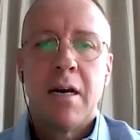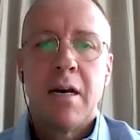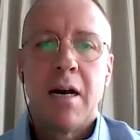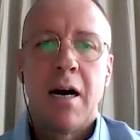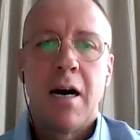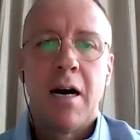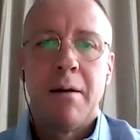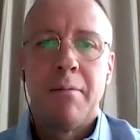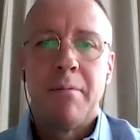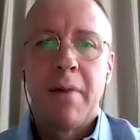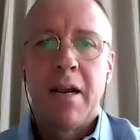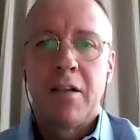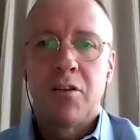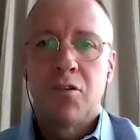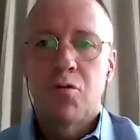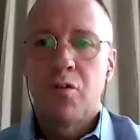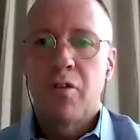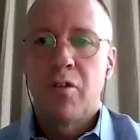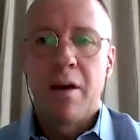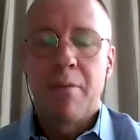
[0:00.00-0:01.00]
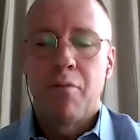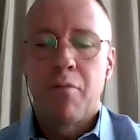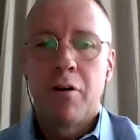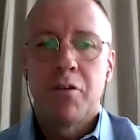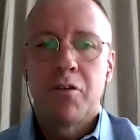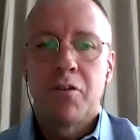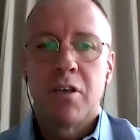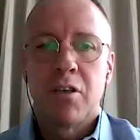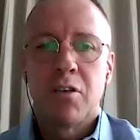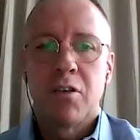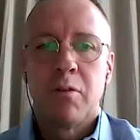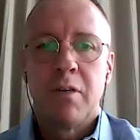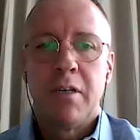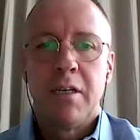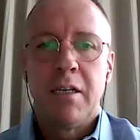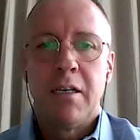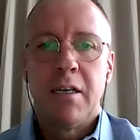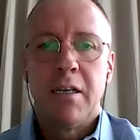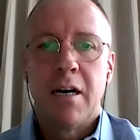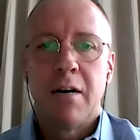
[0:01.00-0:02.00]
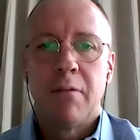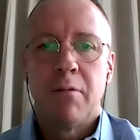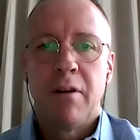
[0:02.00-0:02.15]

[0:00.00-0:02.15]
And it's through that process we